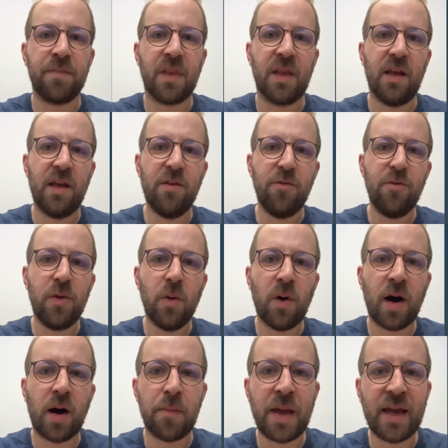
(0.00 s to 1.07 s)
If you
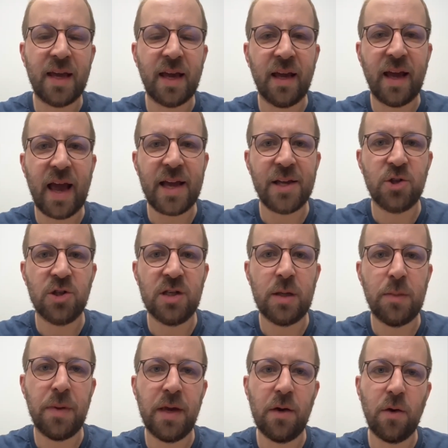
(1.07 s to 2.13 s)
are making
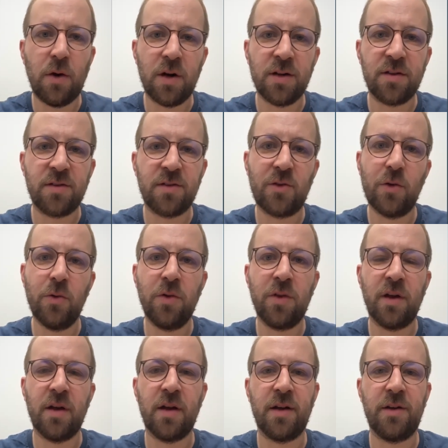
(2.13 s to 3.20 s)
HTTP calls through
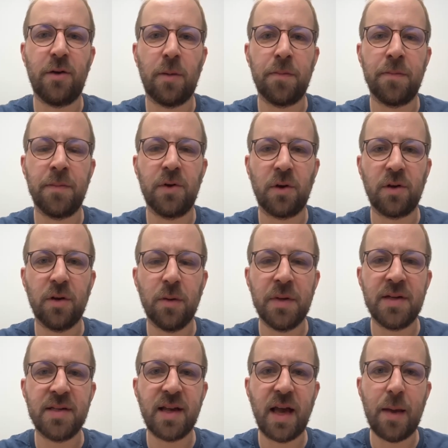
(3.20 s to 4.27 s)
the
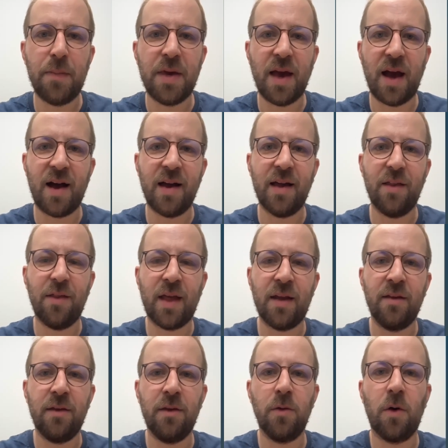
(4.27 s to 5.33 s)
DOMDocument API,
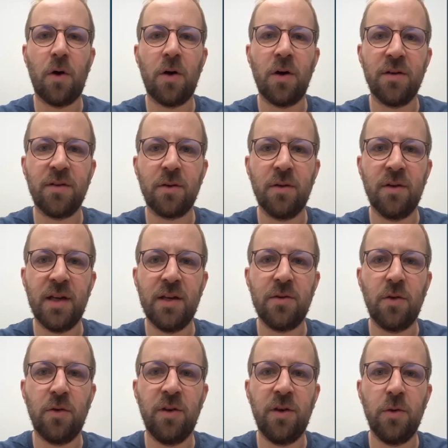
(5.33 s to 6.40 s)
then you also need
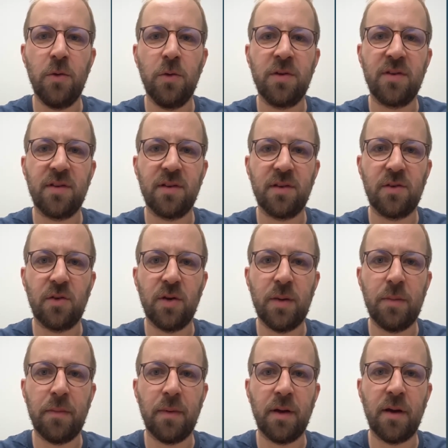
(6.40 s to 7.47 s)
to use
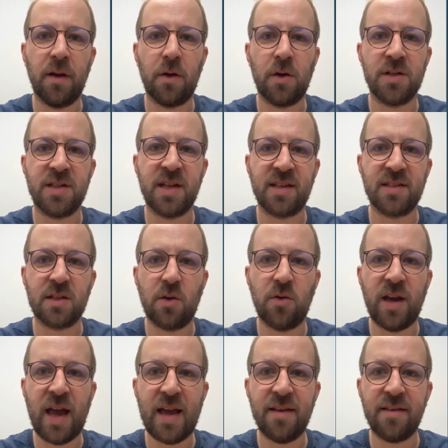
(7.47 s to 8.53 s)
stream context
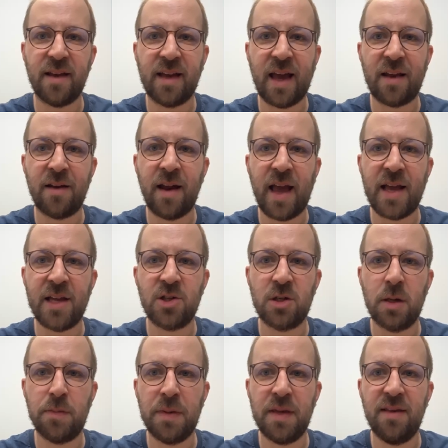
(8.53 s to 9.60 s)
create, again
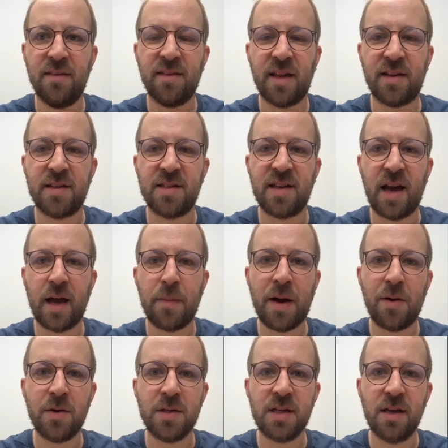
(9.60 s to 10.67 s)
HTTP set a timeout,